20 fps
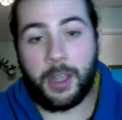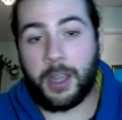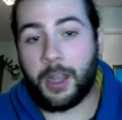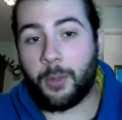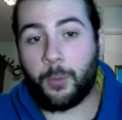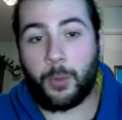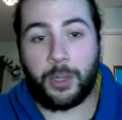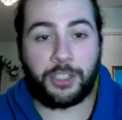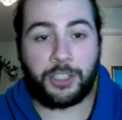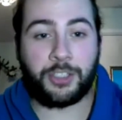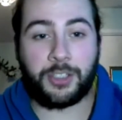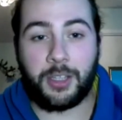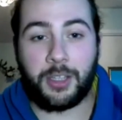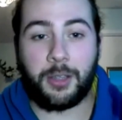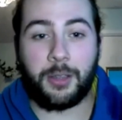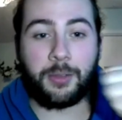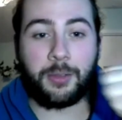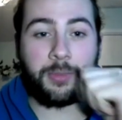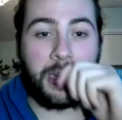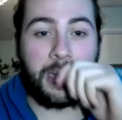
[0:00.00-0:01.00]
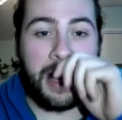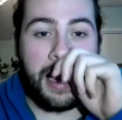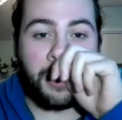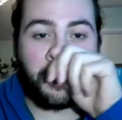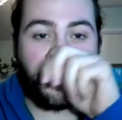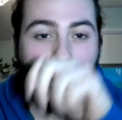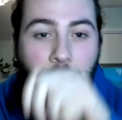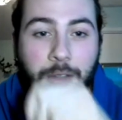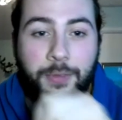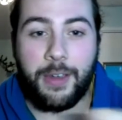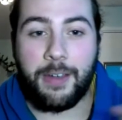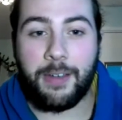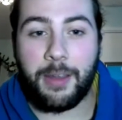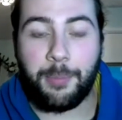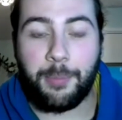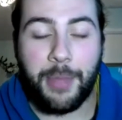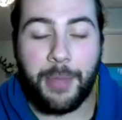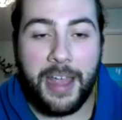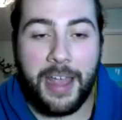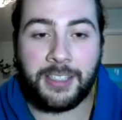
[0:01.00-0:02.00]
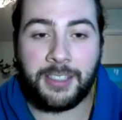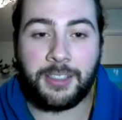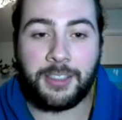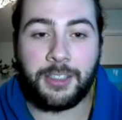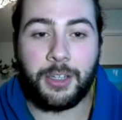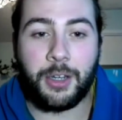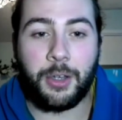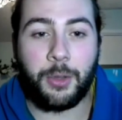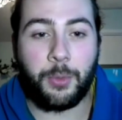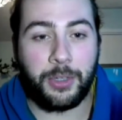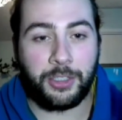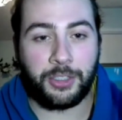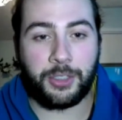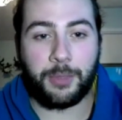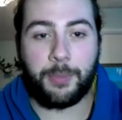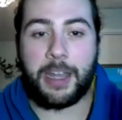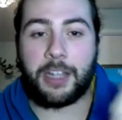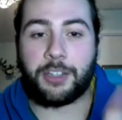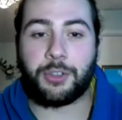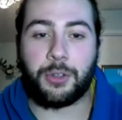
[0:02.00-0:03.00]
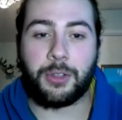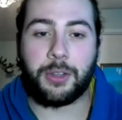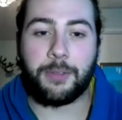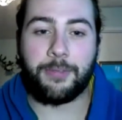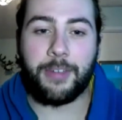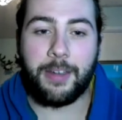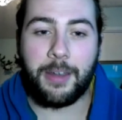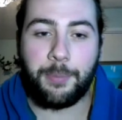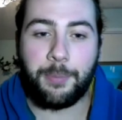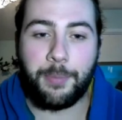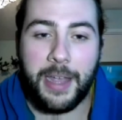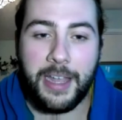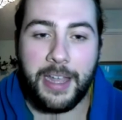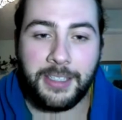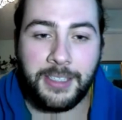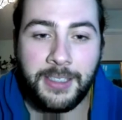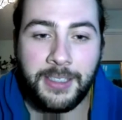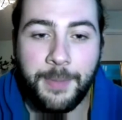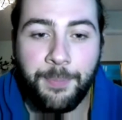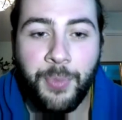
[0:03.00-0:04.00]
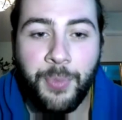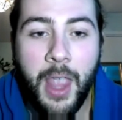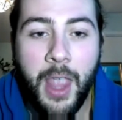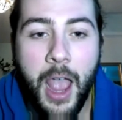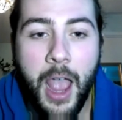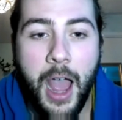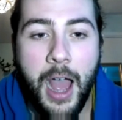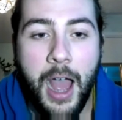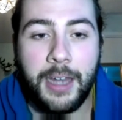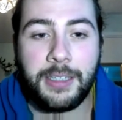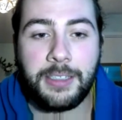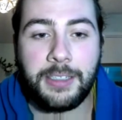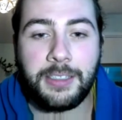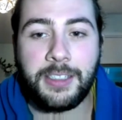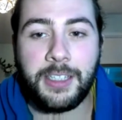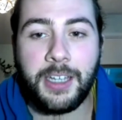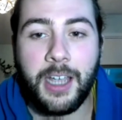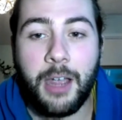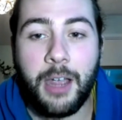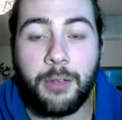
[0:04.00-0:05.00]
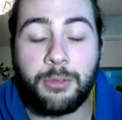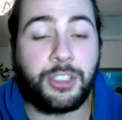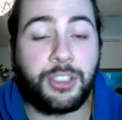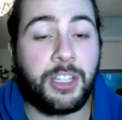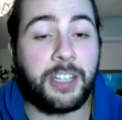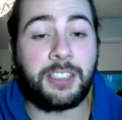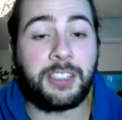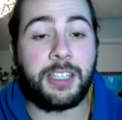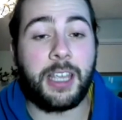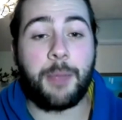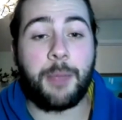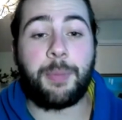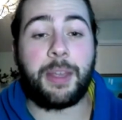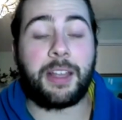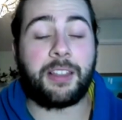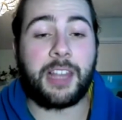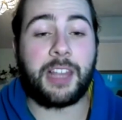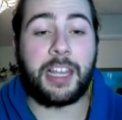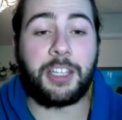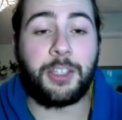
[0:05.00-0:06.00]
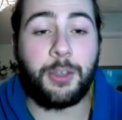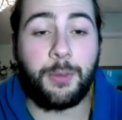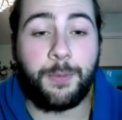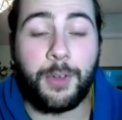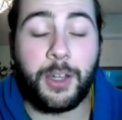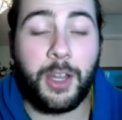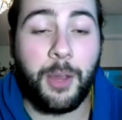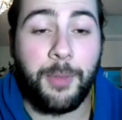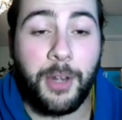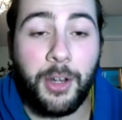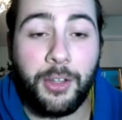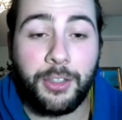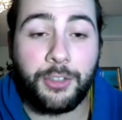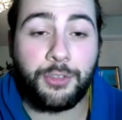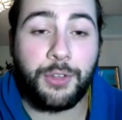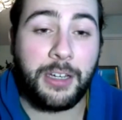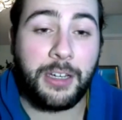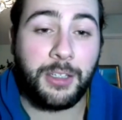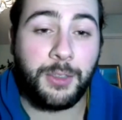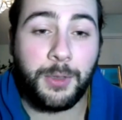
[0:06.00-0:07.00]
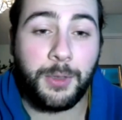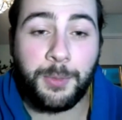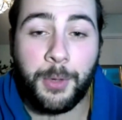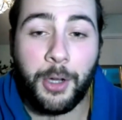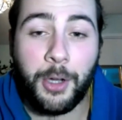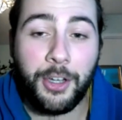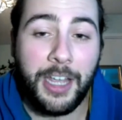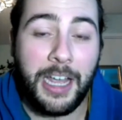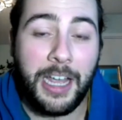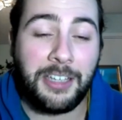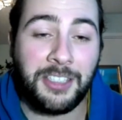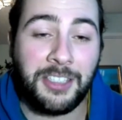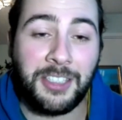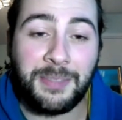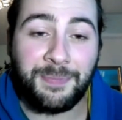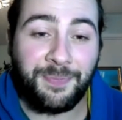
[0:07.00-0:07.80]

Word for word: Wish the lads all the very best, you know, wish the manager all the very best. And I would just like to say a big thank you for coming on the Dragon's Voice podcast.